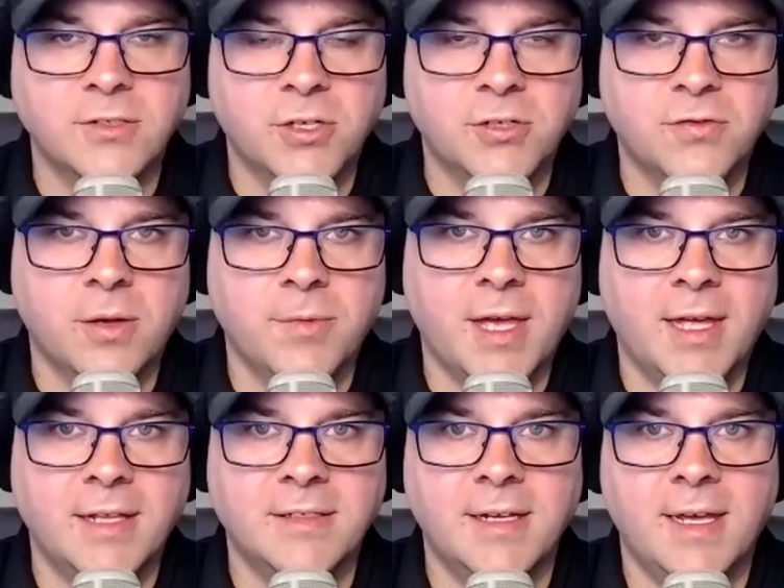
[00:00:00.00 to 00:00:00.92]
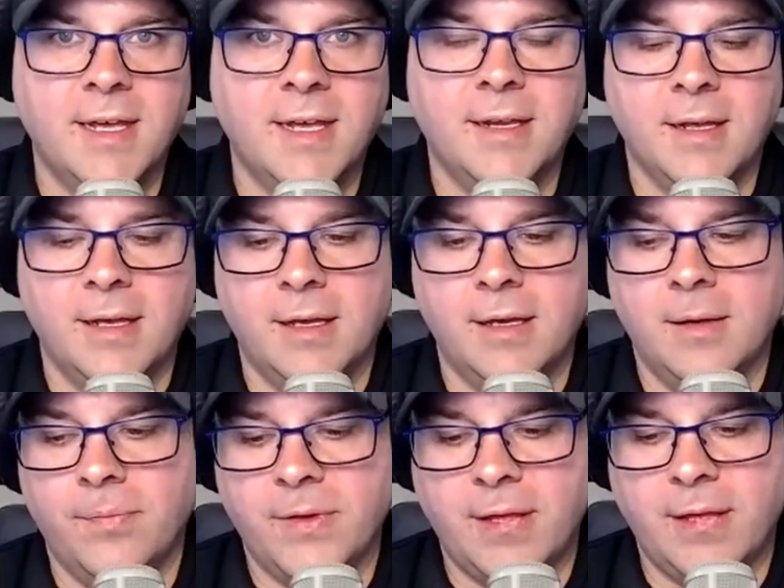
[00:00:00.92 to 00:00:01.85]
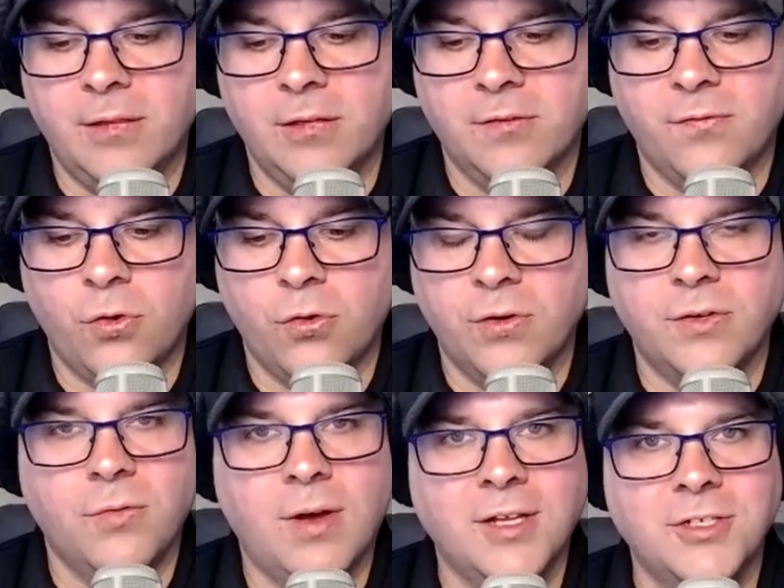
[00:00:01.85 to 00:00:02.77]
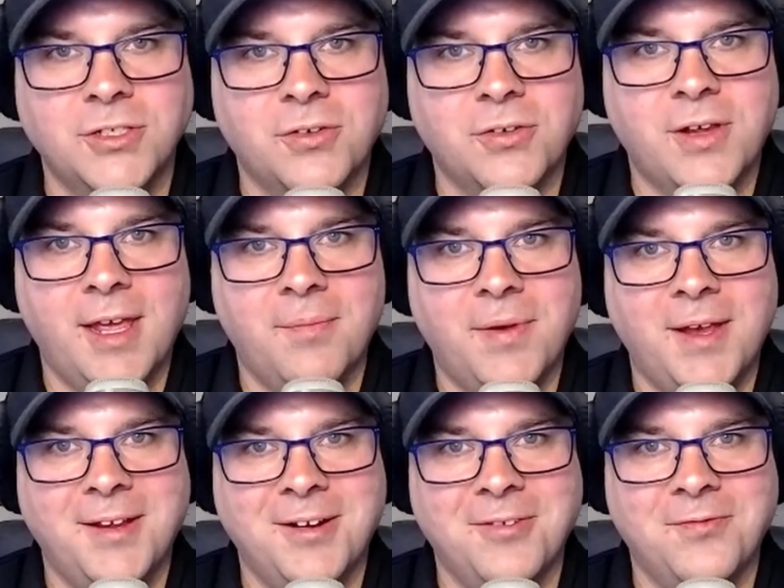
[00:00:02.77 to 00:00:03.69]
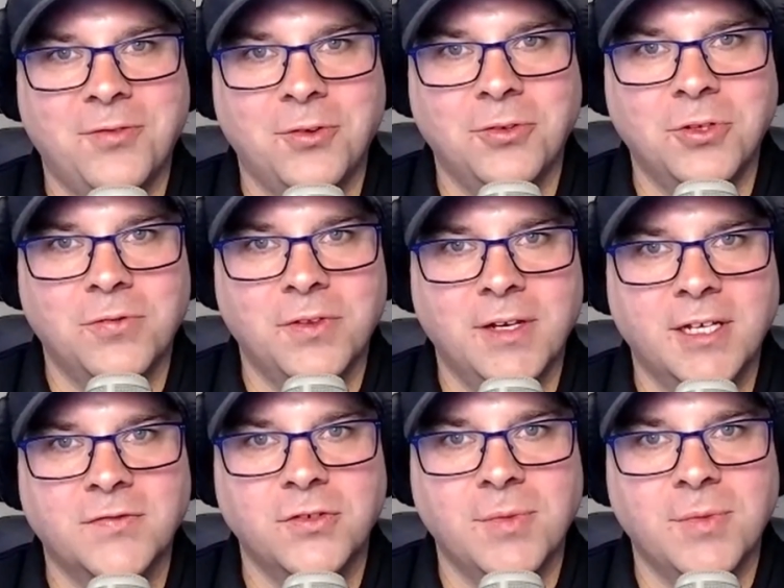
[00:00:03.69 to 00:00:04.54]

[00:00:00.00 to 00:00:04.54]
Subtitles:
much for coming on today. I look forward to watching your campaign unfold over the next few